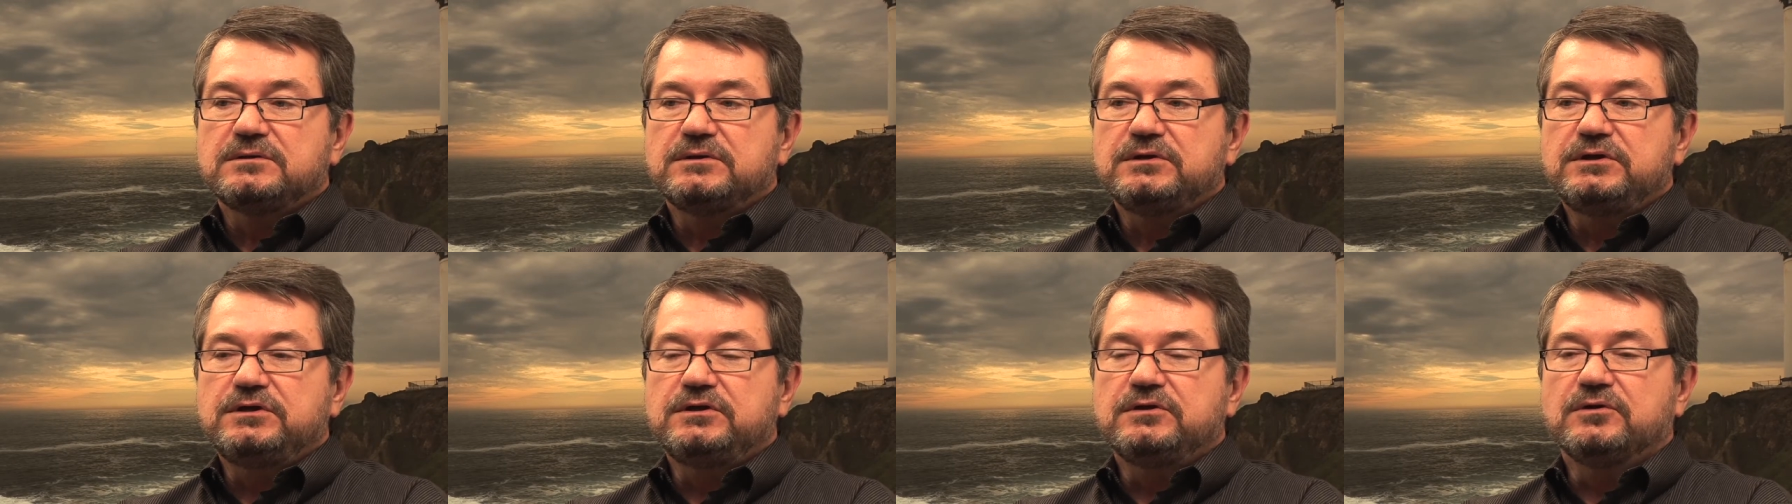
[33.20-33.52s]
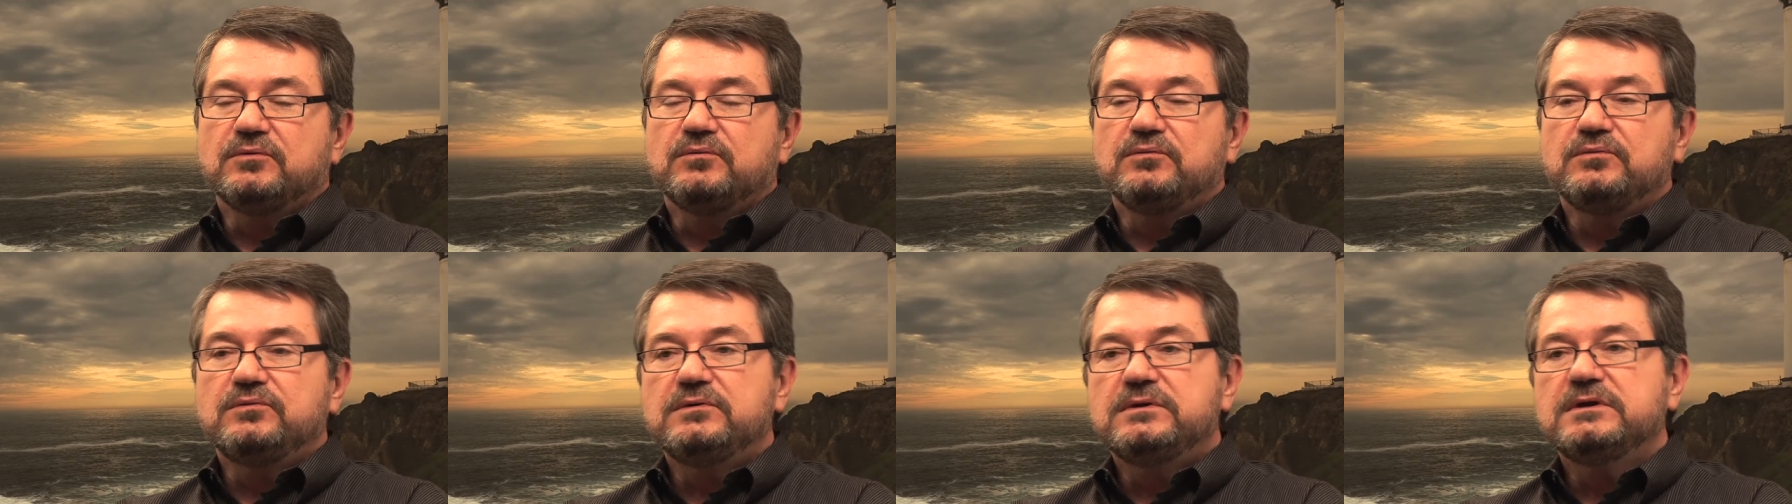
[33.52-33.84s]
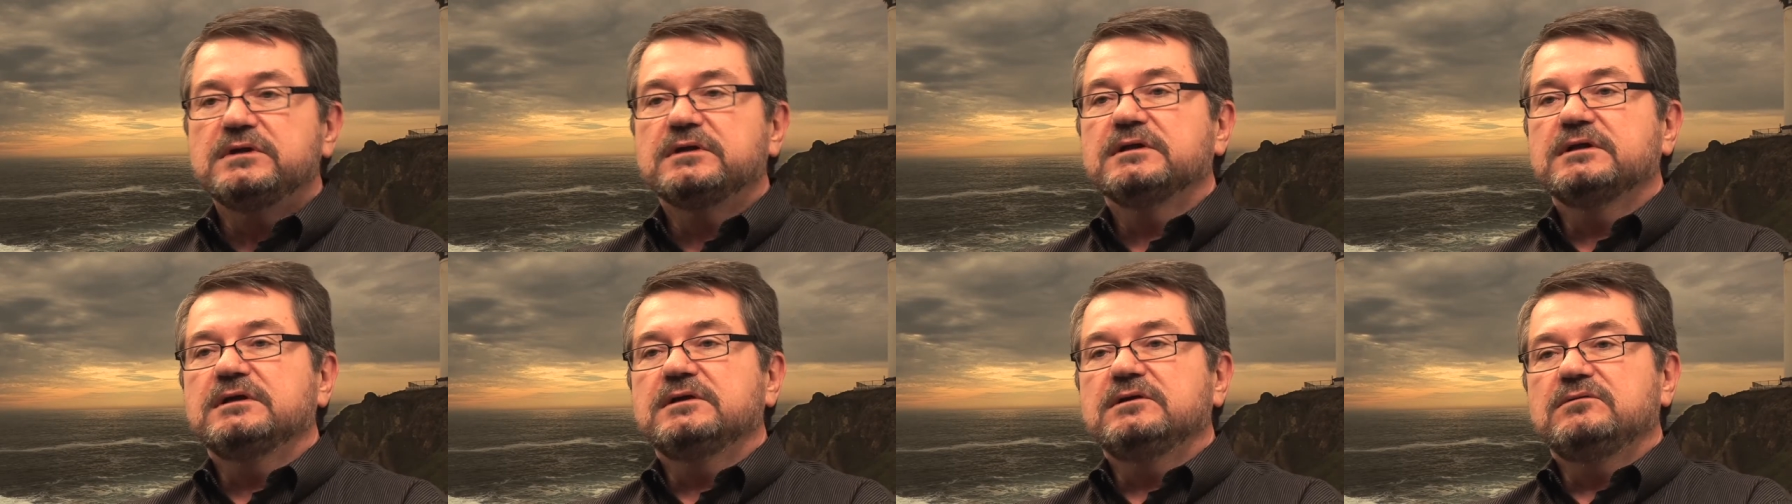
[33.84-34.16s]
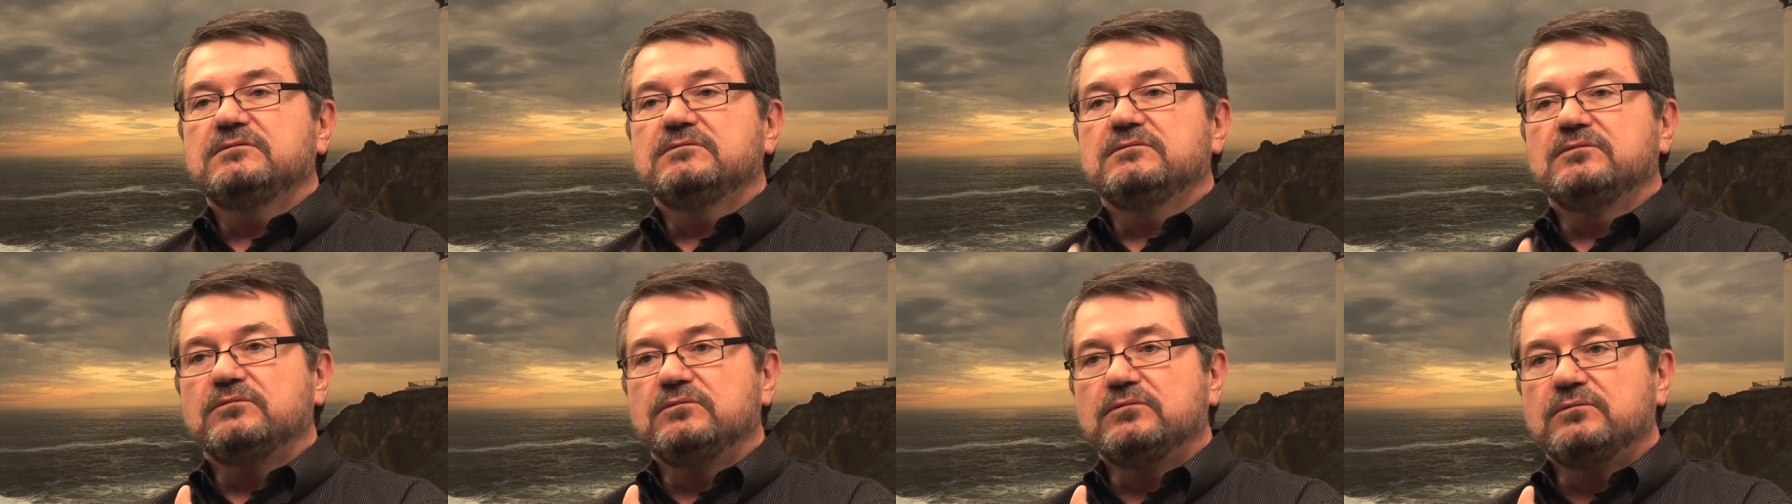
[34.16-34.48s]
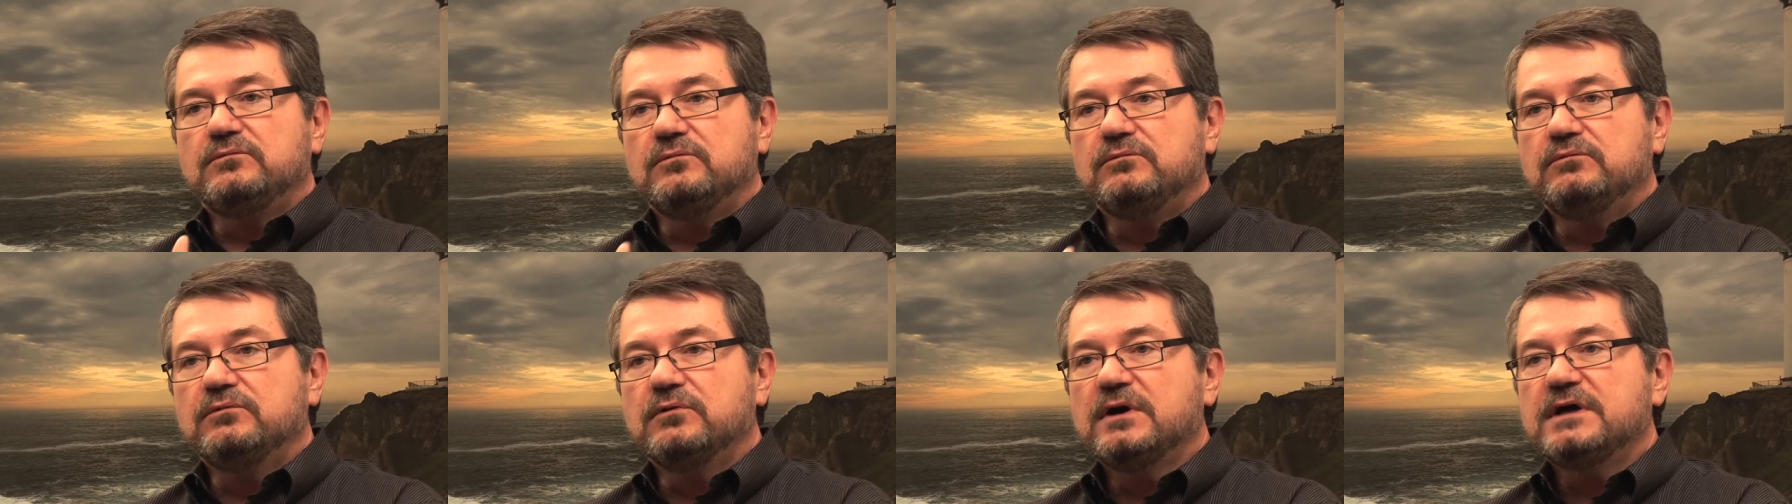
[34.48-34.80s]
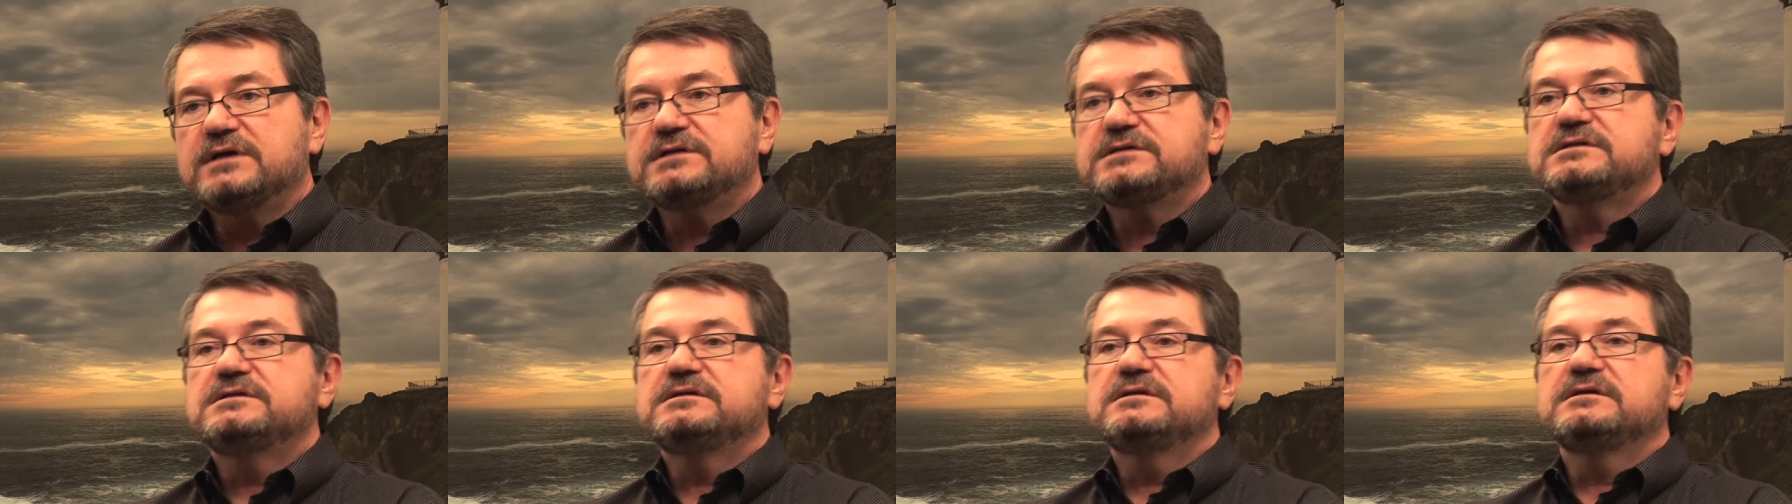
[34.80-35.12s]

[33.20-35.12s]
you know, really rush